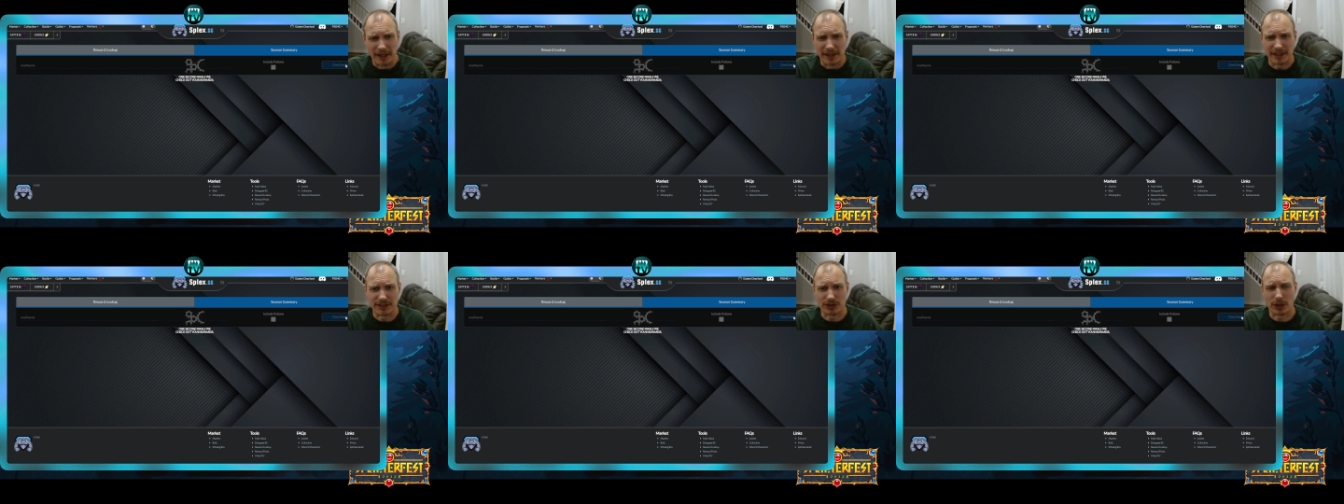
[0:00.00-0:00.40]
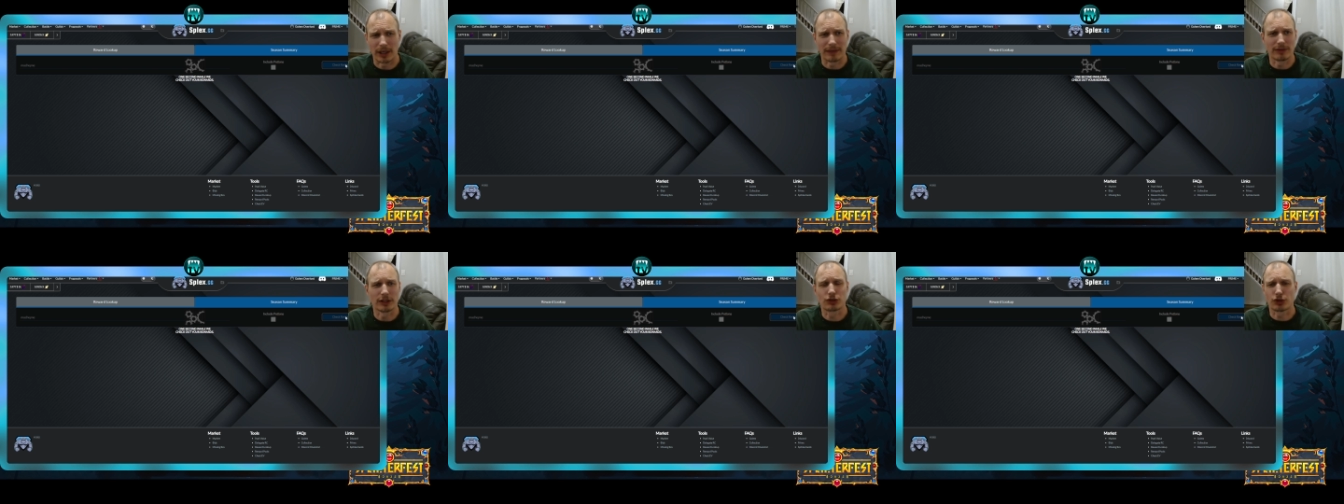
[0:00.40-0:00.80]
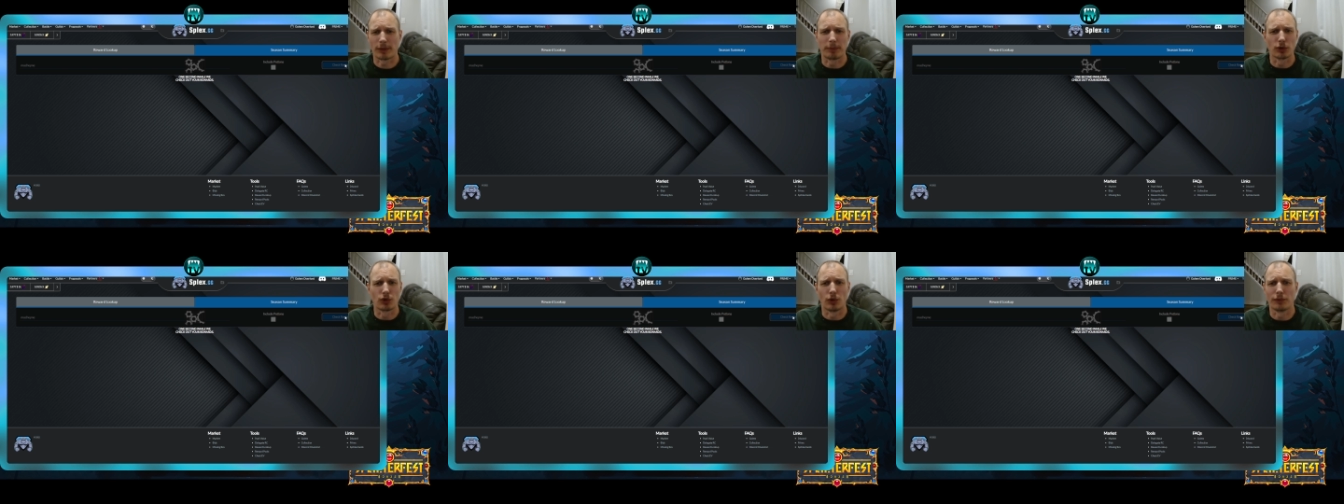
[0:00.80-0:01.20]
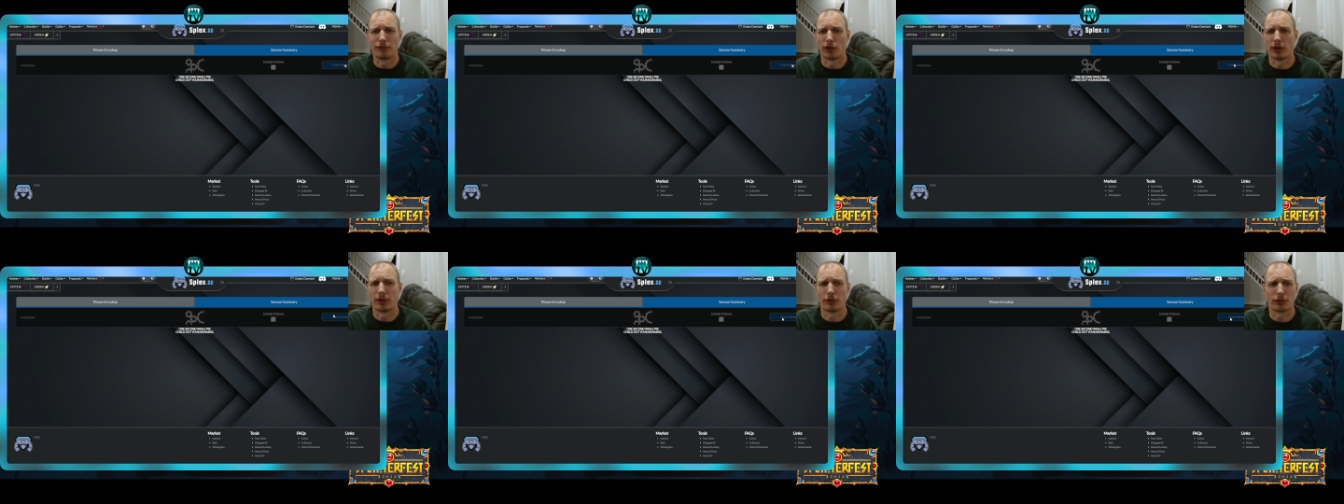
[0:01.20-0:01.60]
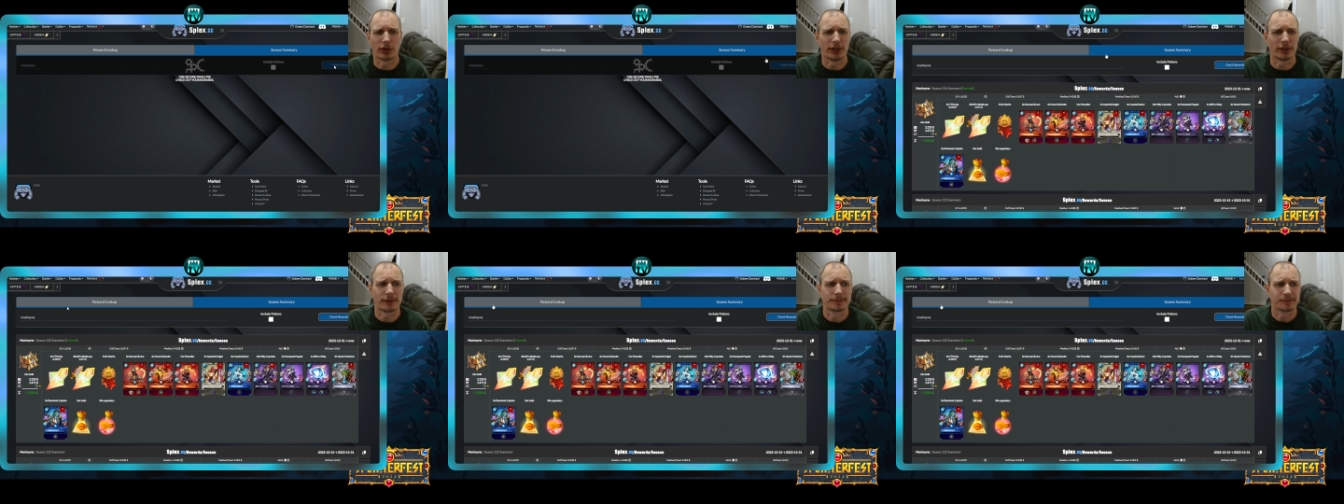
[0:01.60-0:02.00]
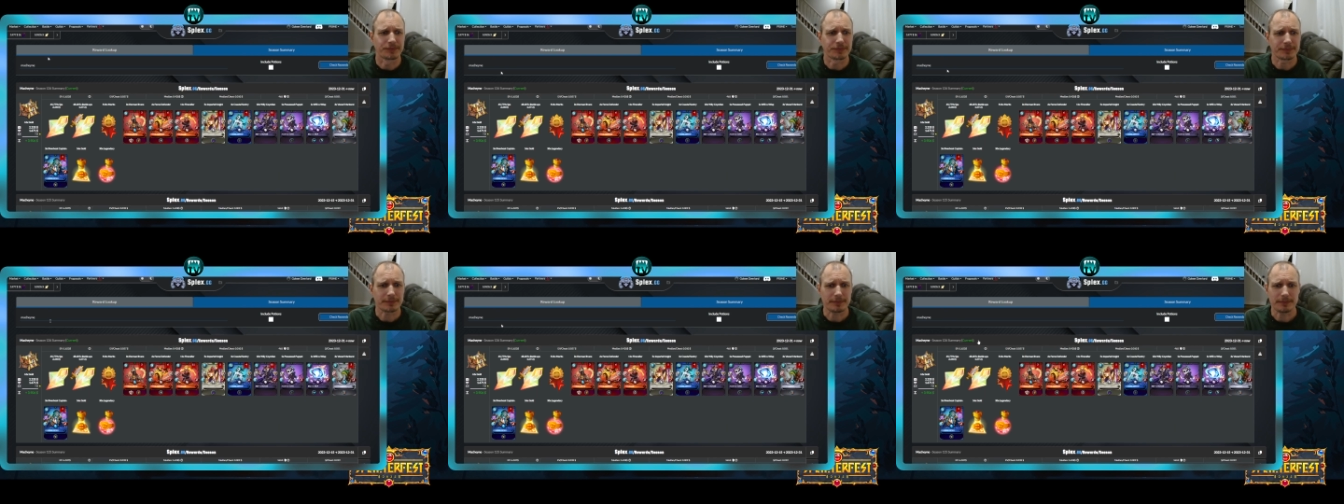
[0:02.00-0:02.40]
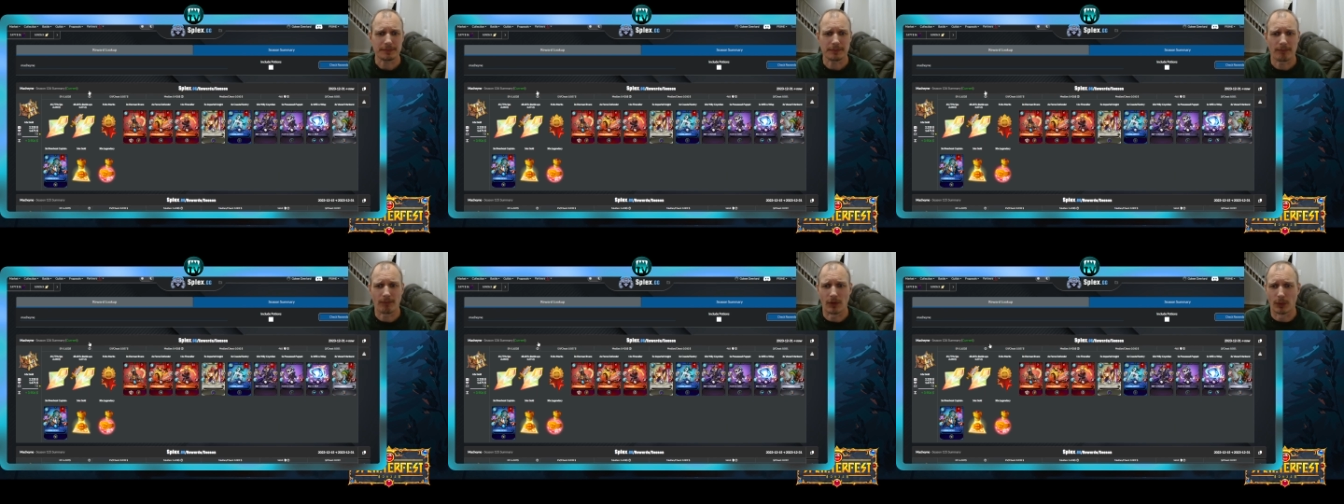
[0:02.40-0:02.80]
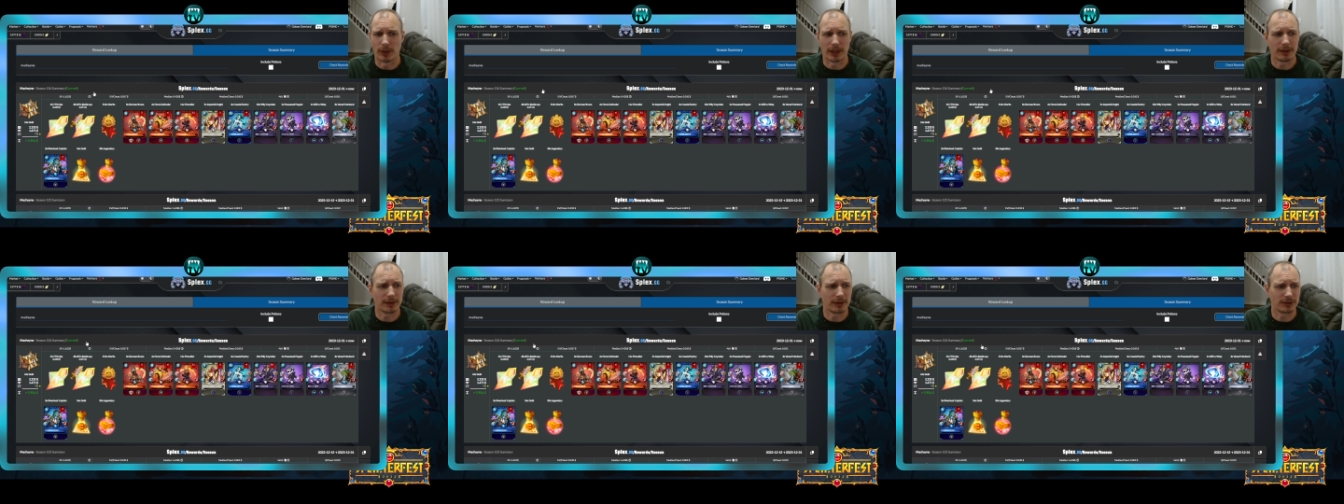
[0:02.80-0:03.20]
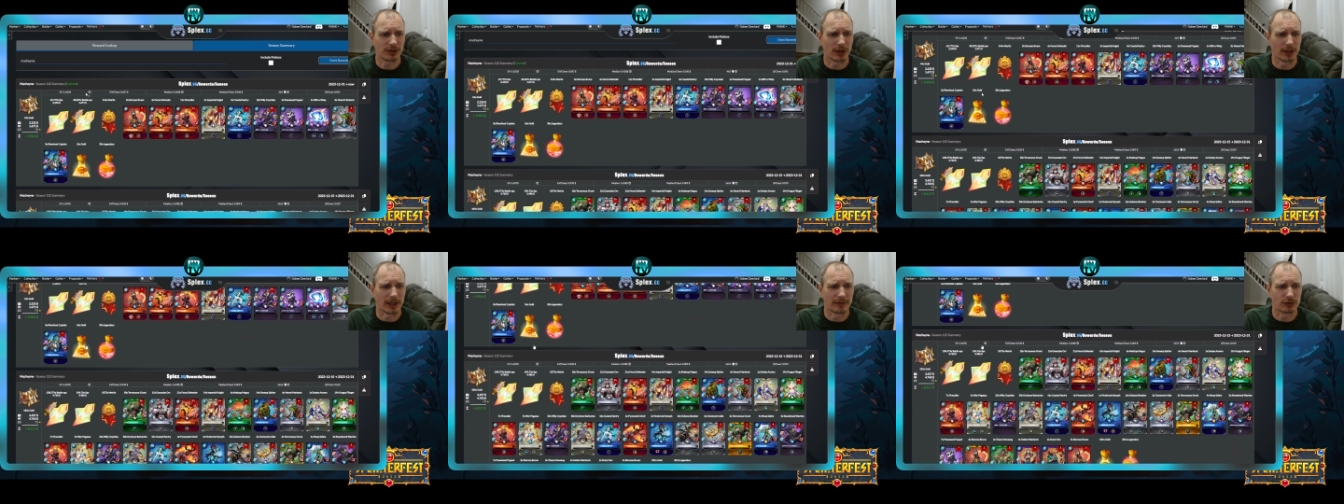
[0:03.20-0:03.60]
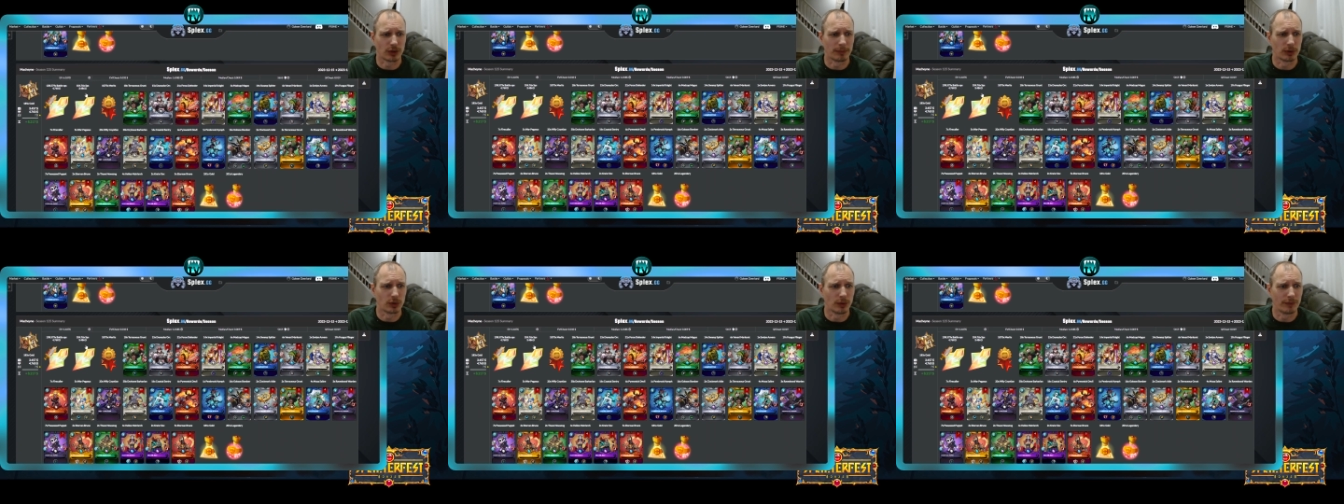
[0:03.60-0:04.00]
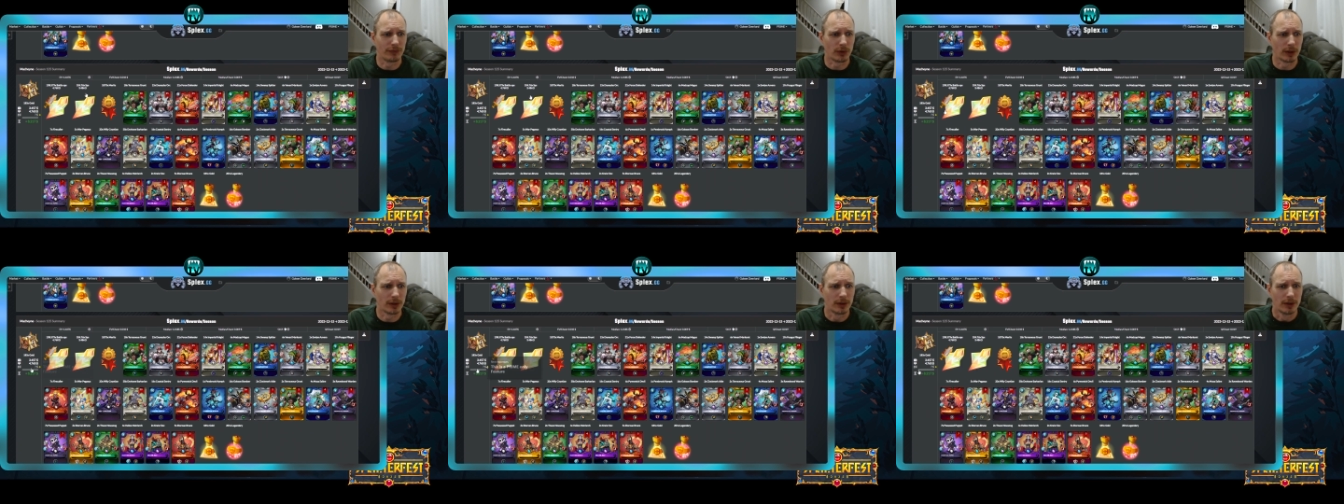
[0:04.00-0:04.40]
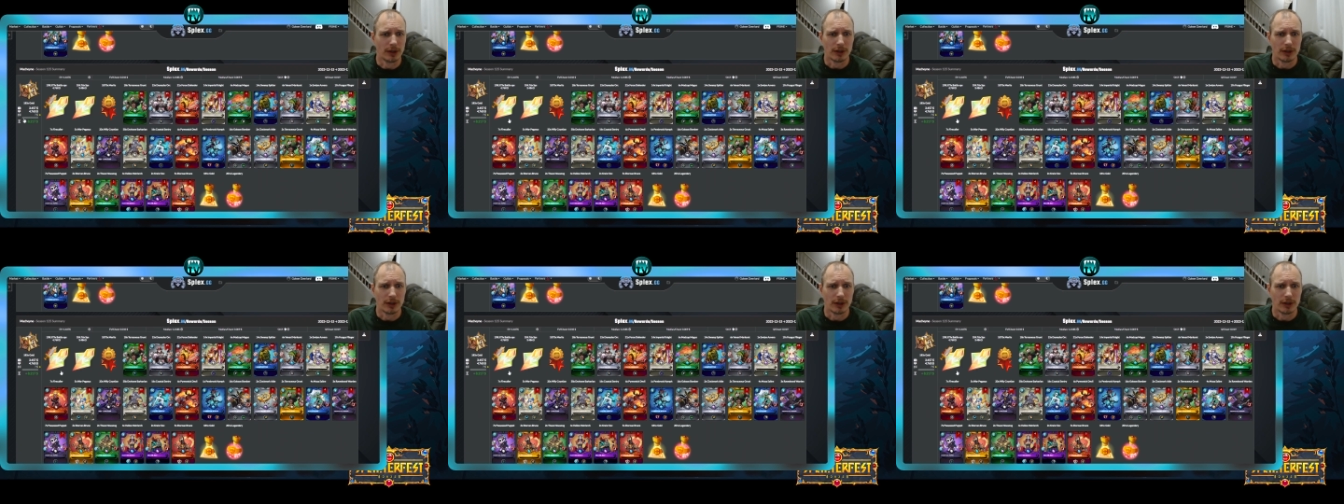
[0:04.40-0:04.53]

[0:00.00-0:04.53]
He's got to have like triple gold foil over here, right? He's got to have triple gold foil.